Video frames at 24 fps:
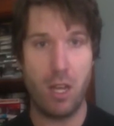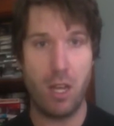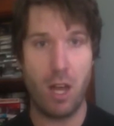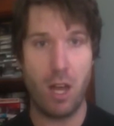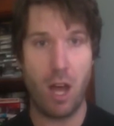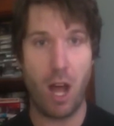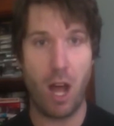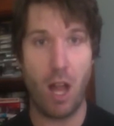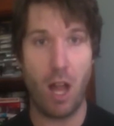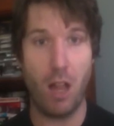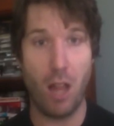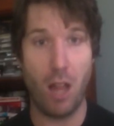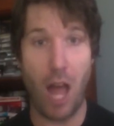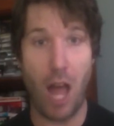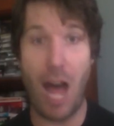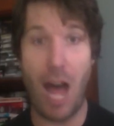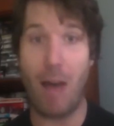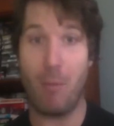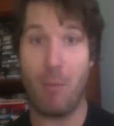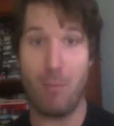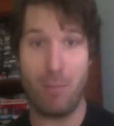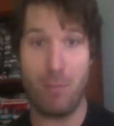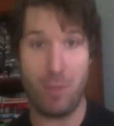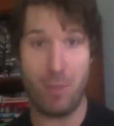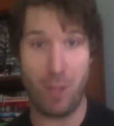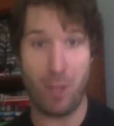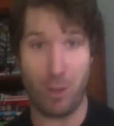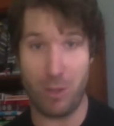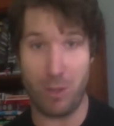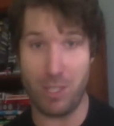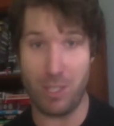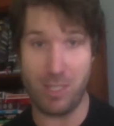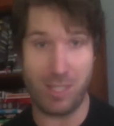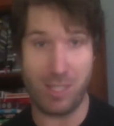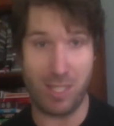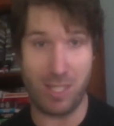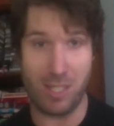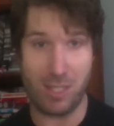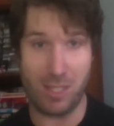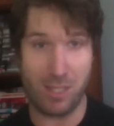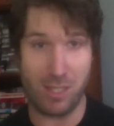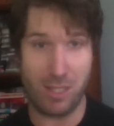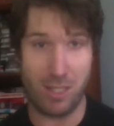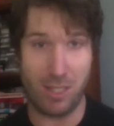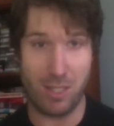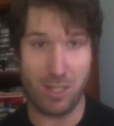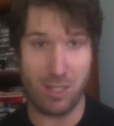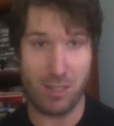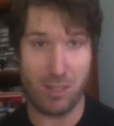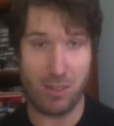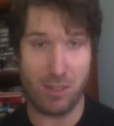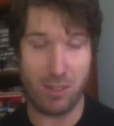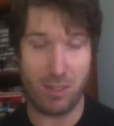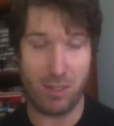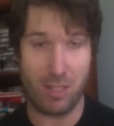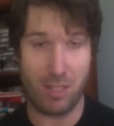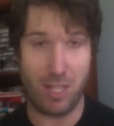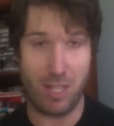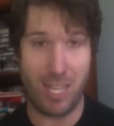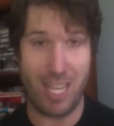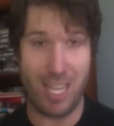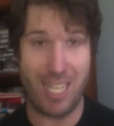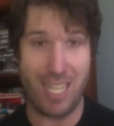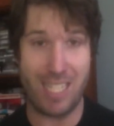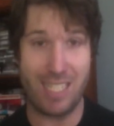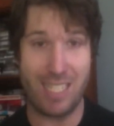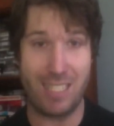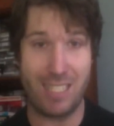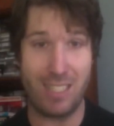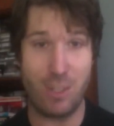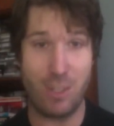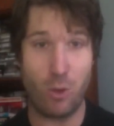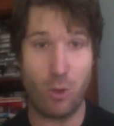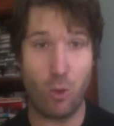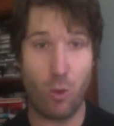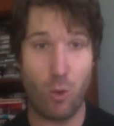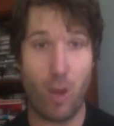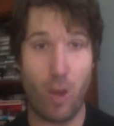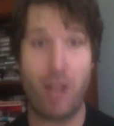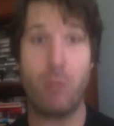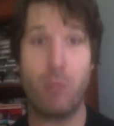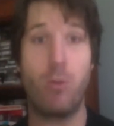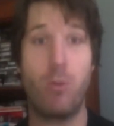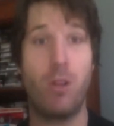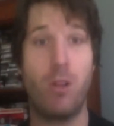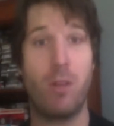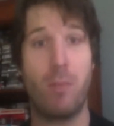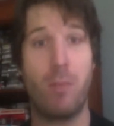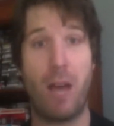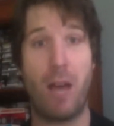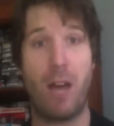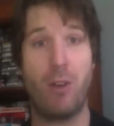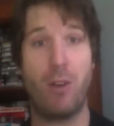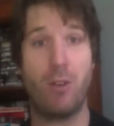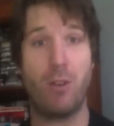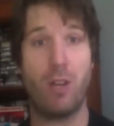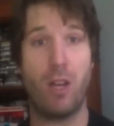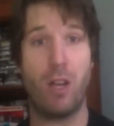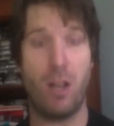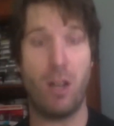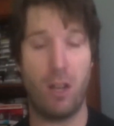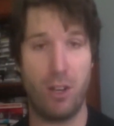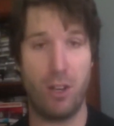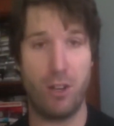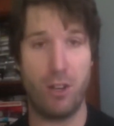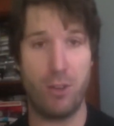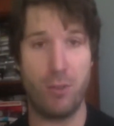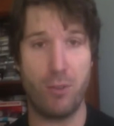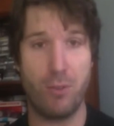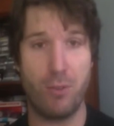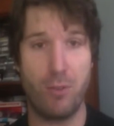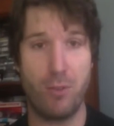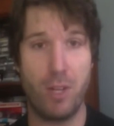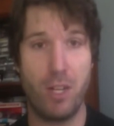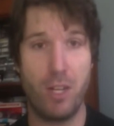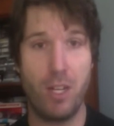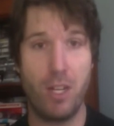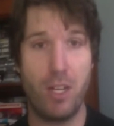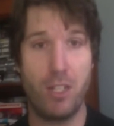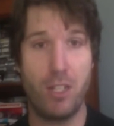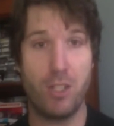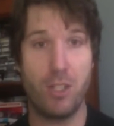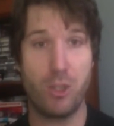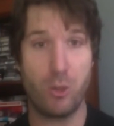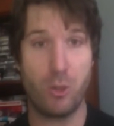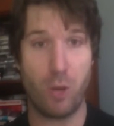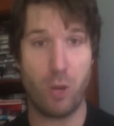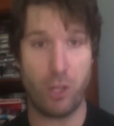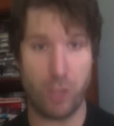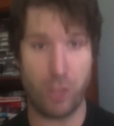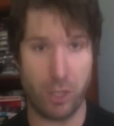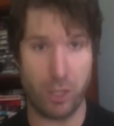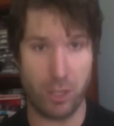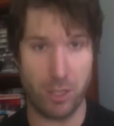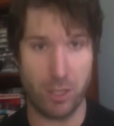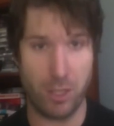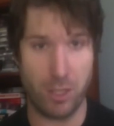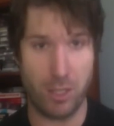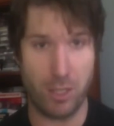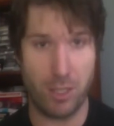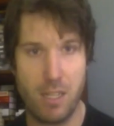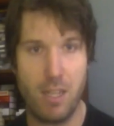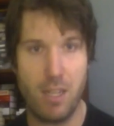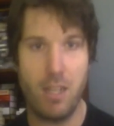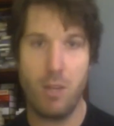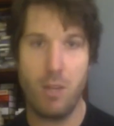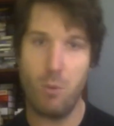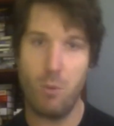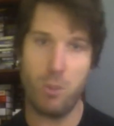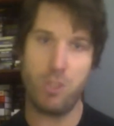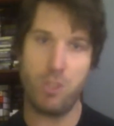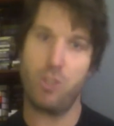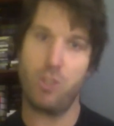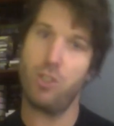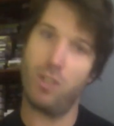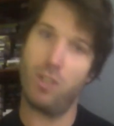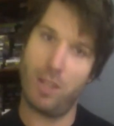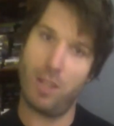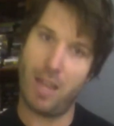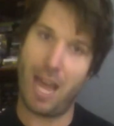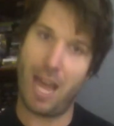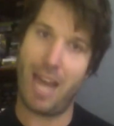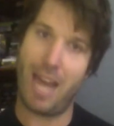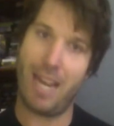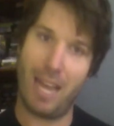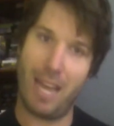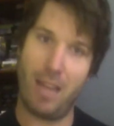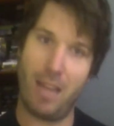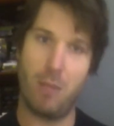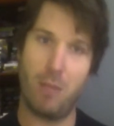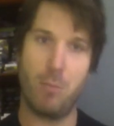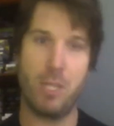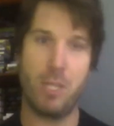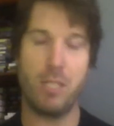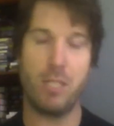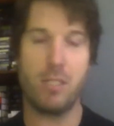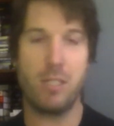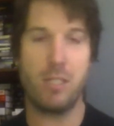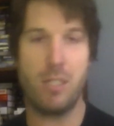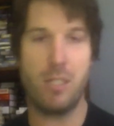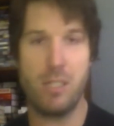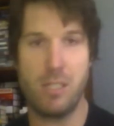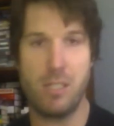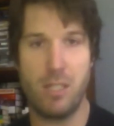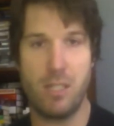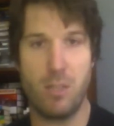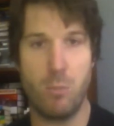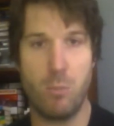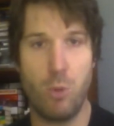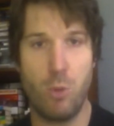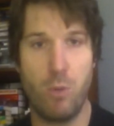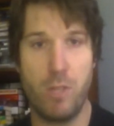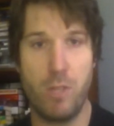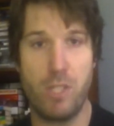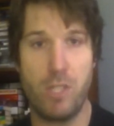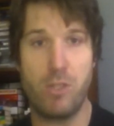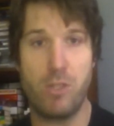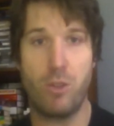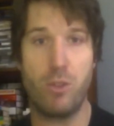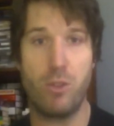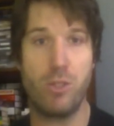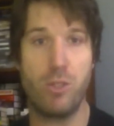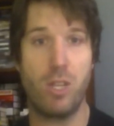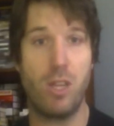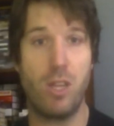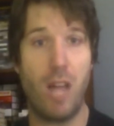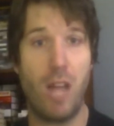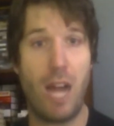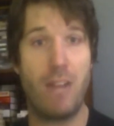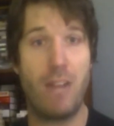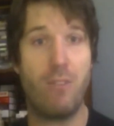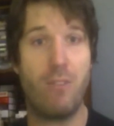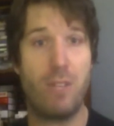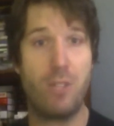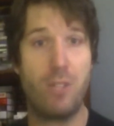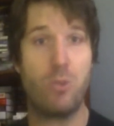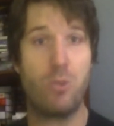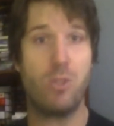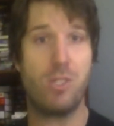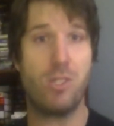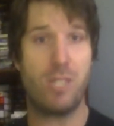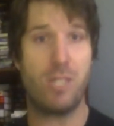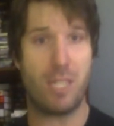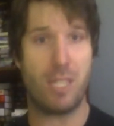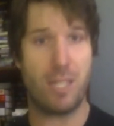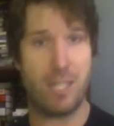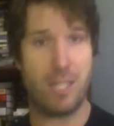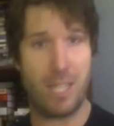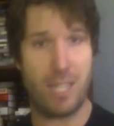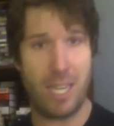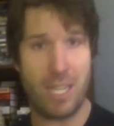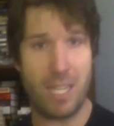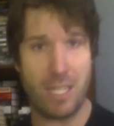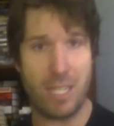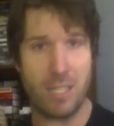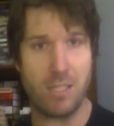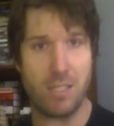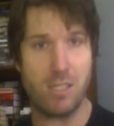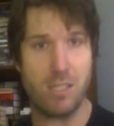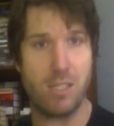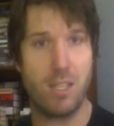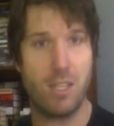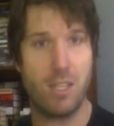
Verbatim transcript: a lot, you know, this this this incredible amount of destruction which that element is in the movie. So there's a lot of interesting things